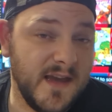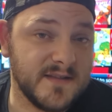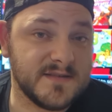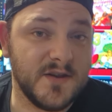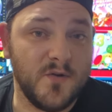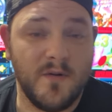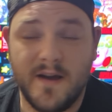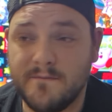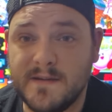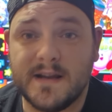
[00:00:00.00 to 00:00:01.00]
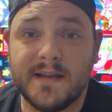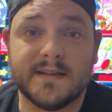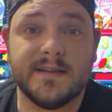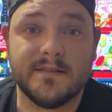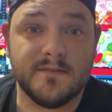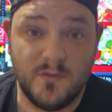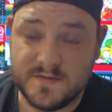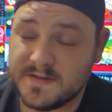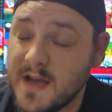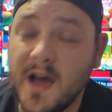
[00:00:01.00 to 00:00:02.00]
So I've been collecting, or
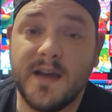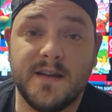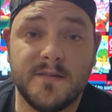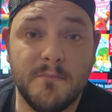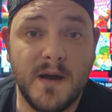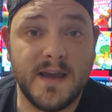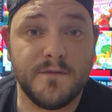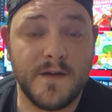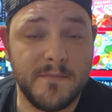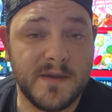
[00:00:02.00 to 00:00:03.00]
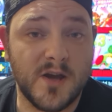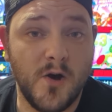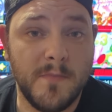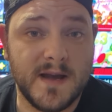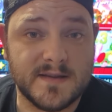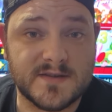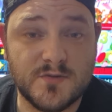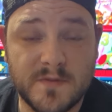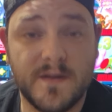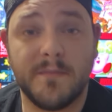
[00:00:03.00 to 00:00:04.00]
started my Famicom and
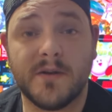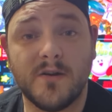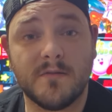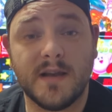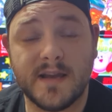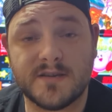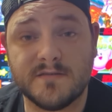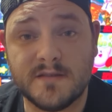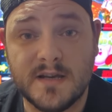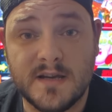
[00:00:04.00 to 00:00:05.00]
Super Famicom collection.